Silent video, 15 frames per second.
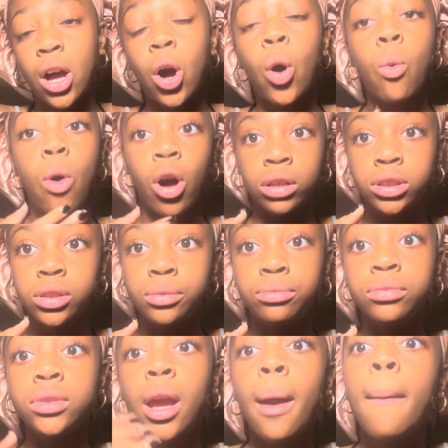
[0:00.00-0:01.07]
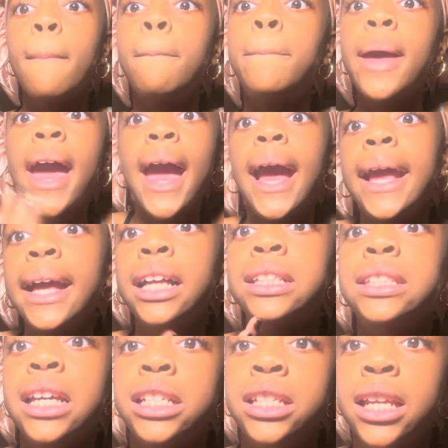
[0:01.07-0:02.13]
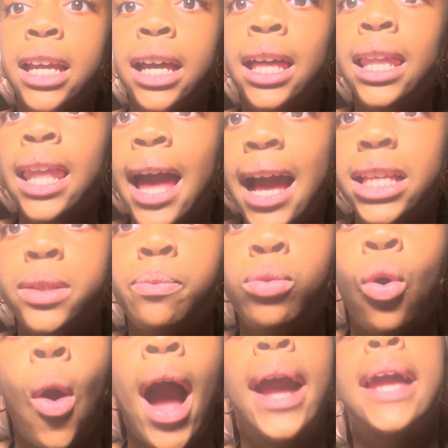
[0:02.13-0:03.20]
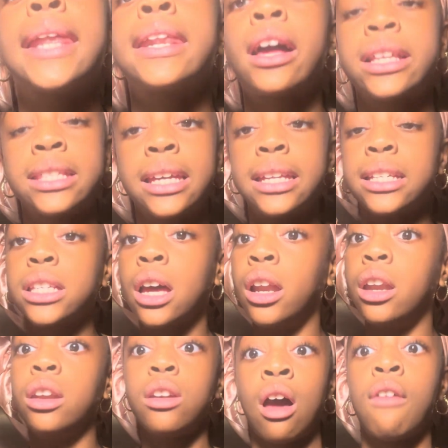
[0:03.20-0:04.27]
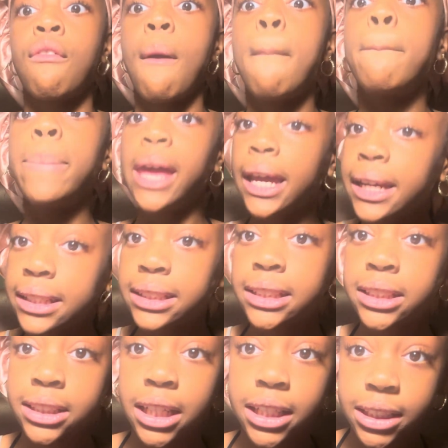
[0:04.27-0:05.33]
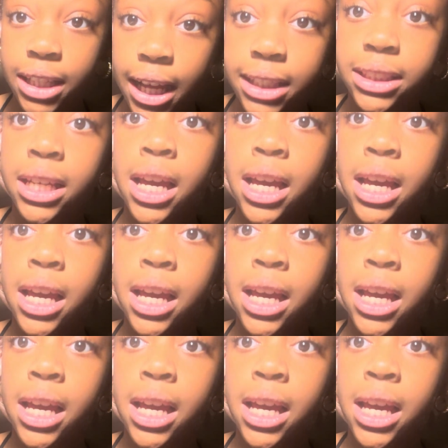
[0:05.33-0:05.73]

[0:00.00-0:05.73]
Oh, also, pay attention in class, bro. I cannot say this enough. Pay attention in class.